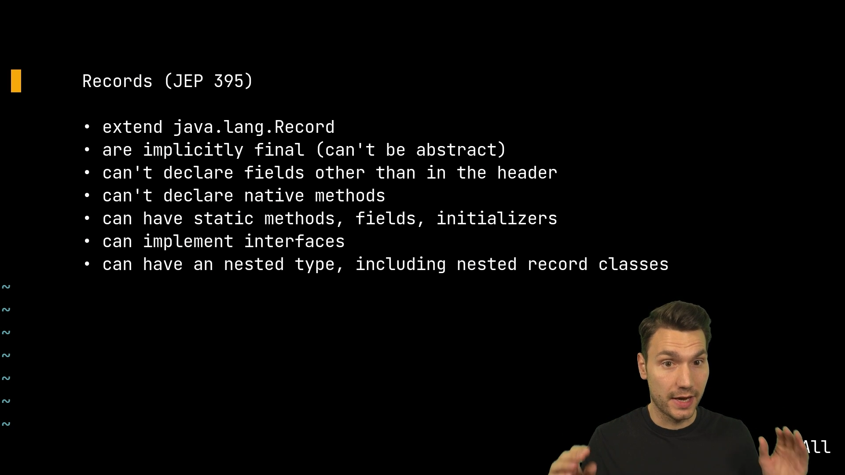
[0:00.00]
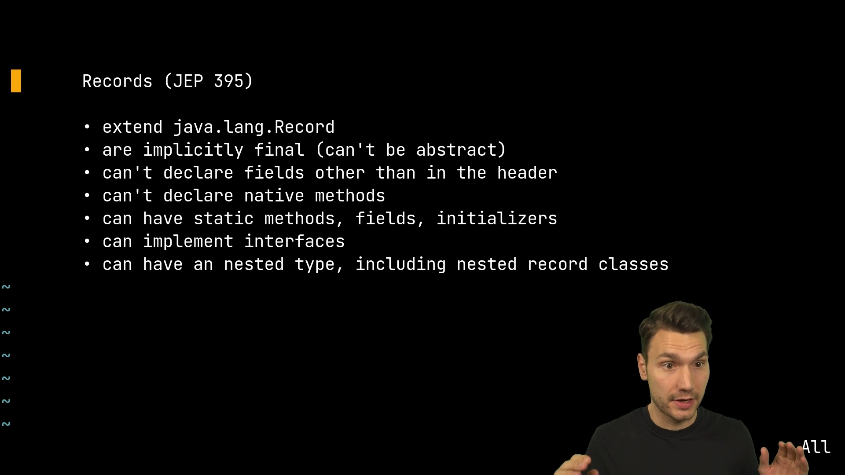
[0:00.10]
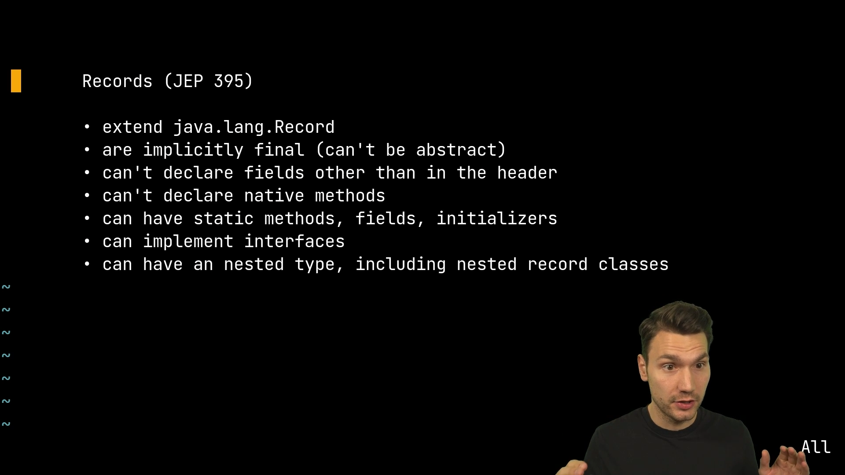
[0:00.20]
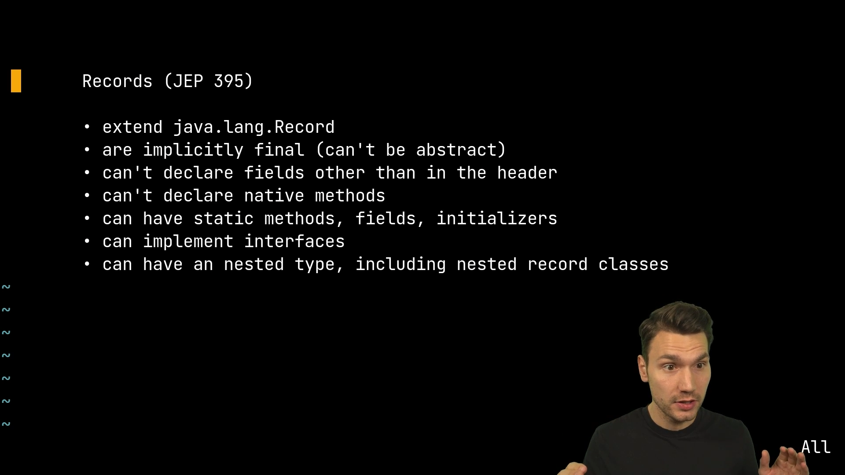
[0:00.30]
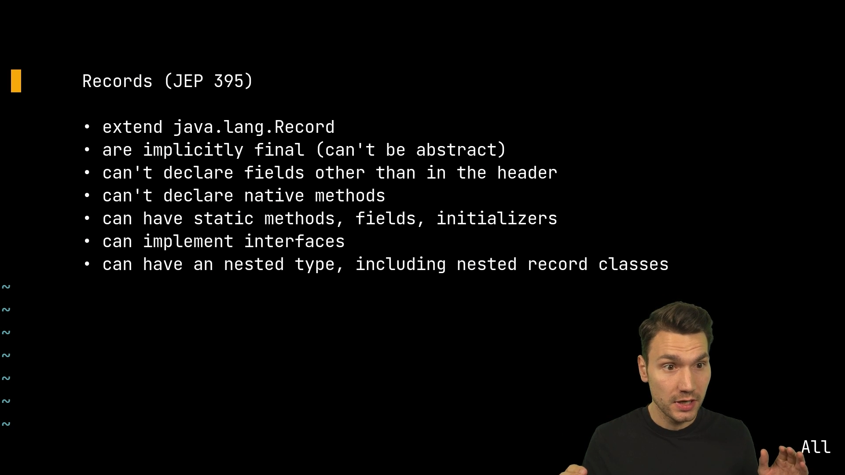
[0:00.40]

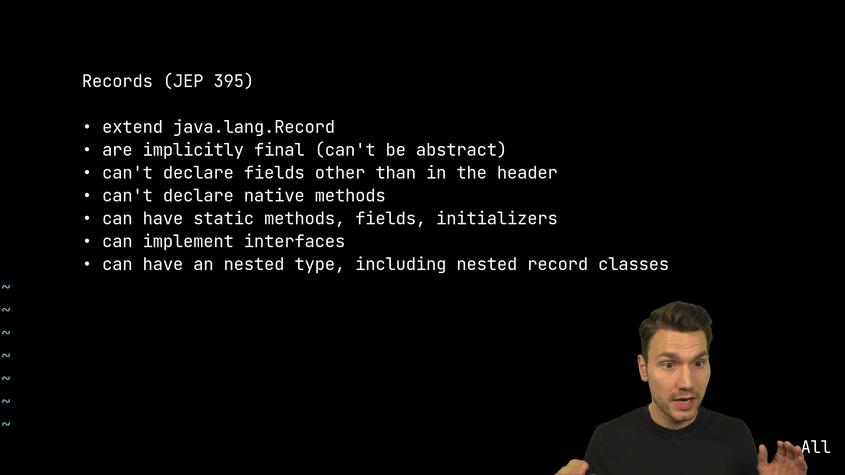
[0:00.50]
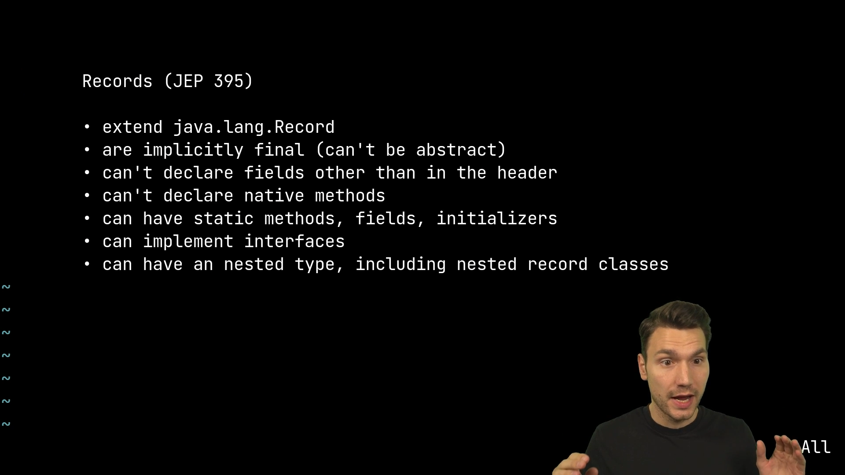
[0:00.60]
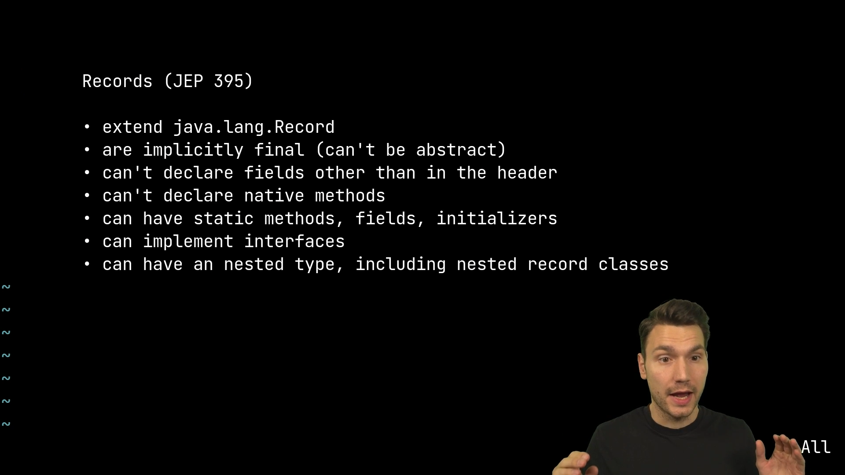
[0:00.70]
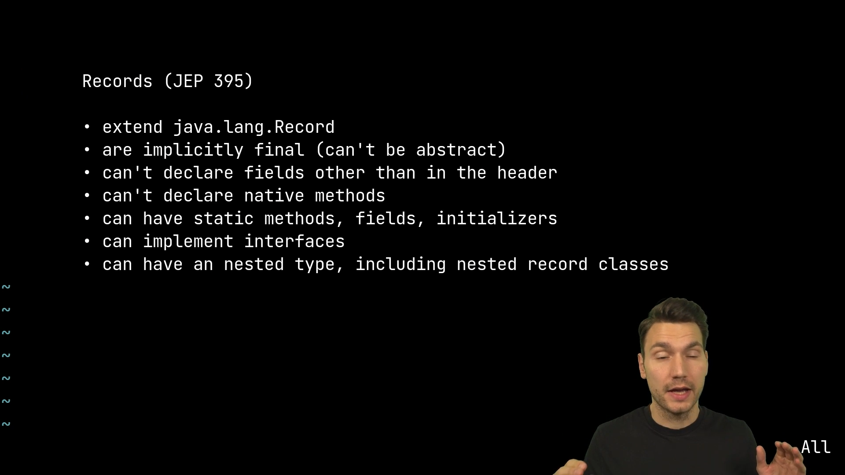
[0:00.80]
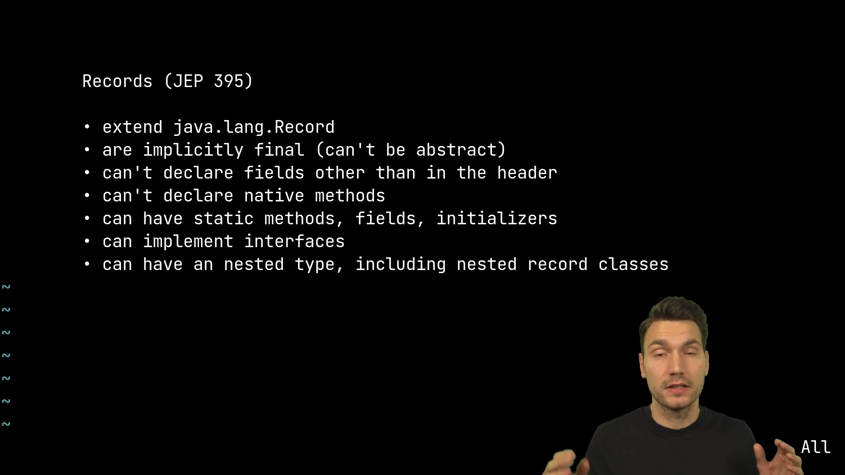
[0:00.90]
header
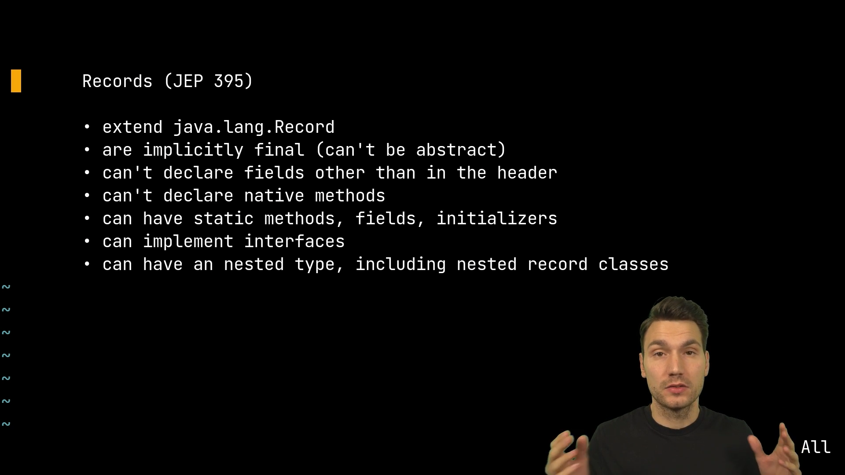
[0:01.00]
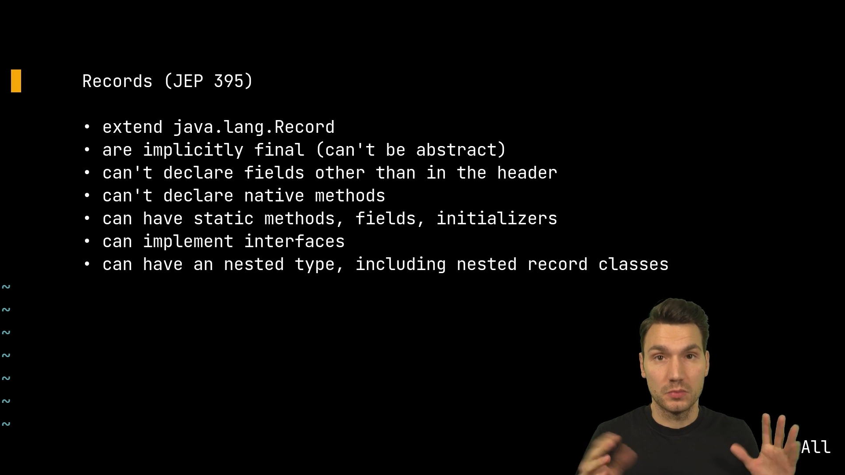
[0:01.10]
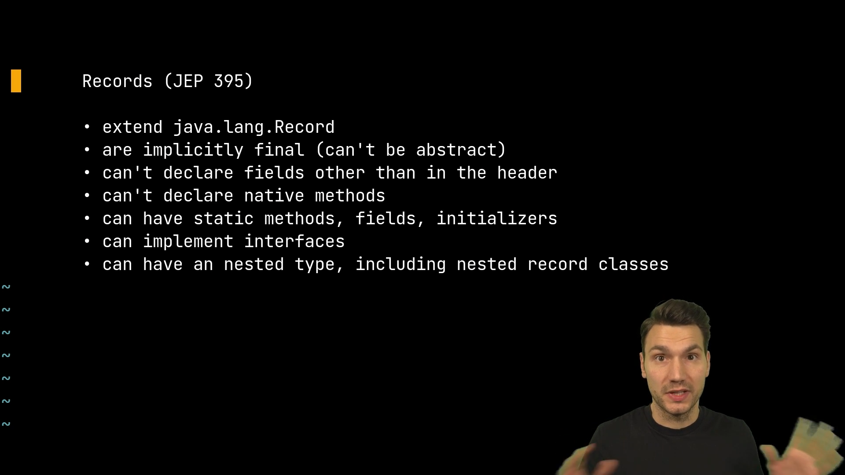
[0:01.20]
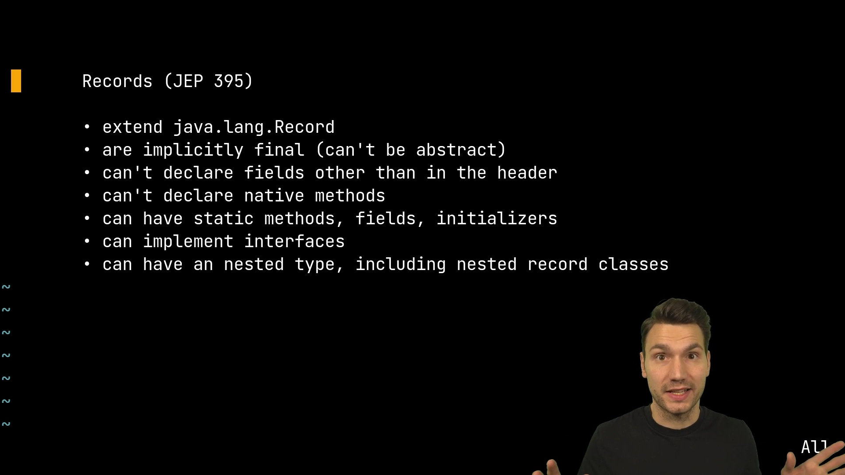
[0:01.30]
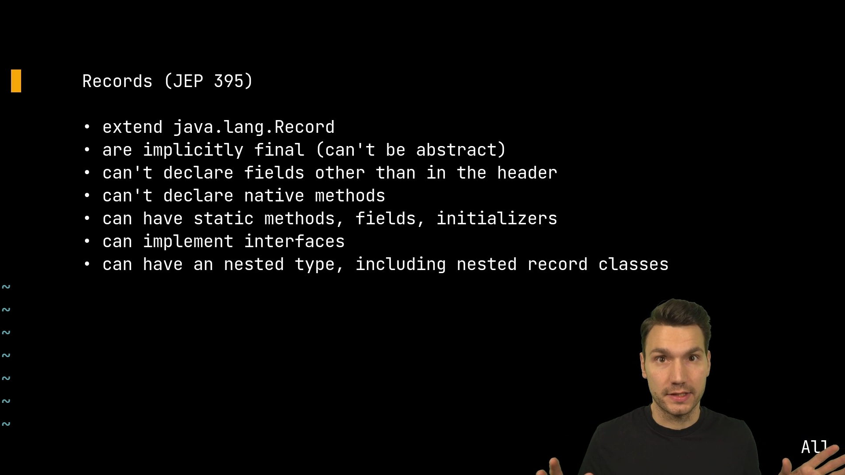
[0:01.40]
and
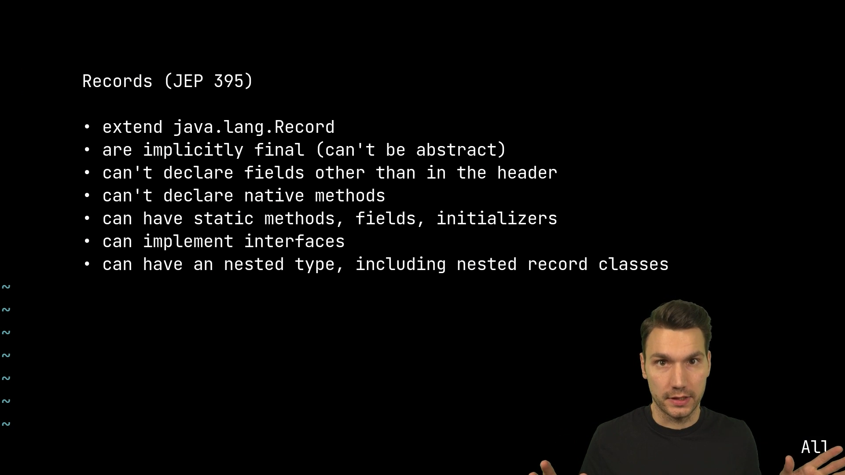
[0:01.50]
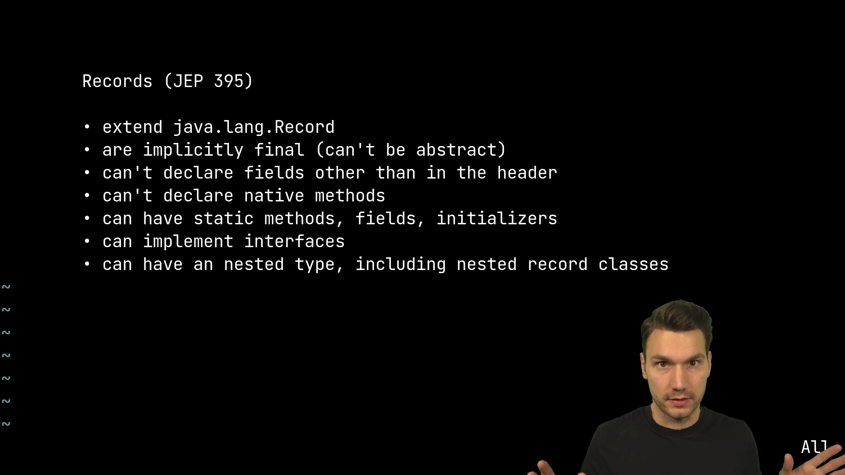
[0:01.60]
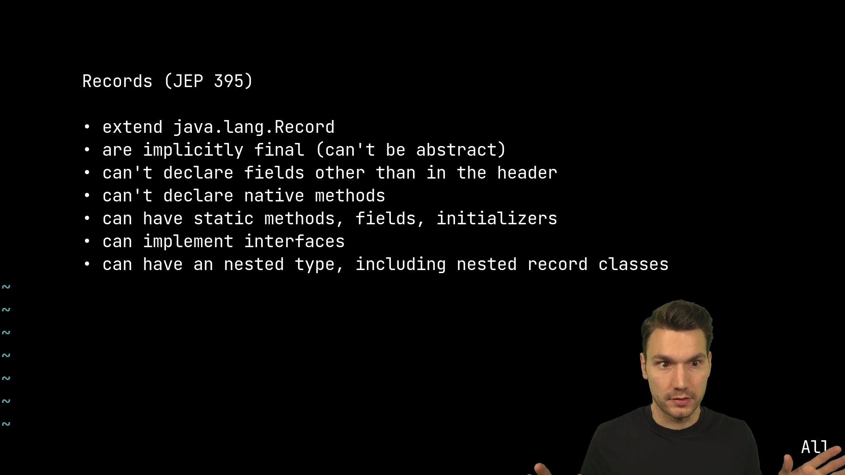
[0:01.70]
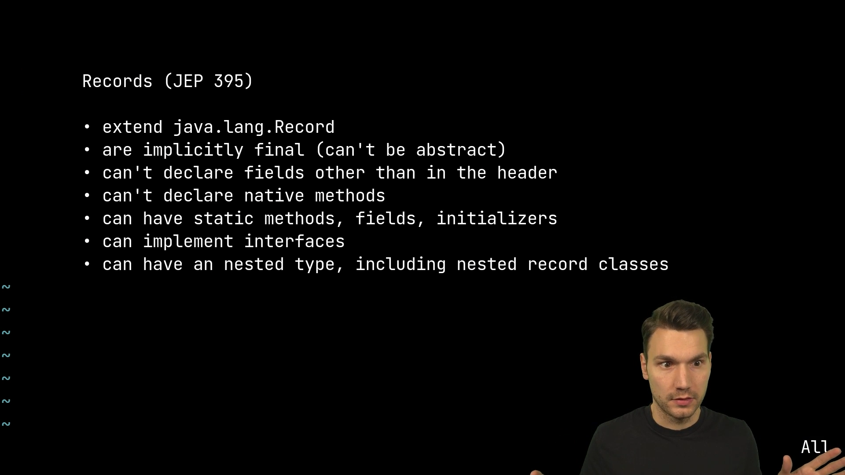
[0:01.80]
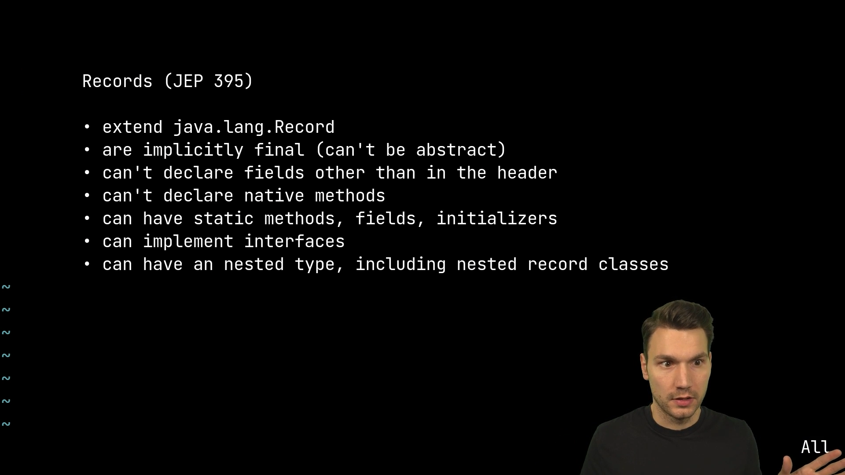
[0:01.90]
that's
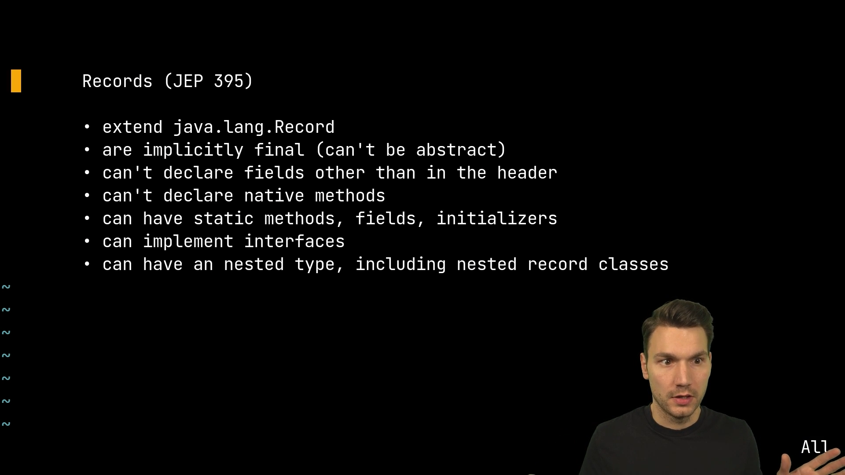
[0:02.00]
it.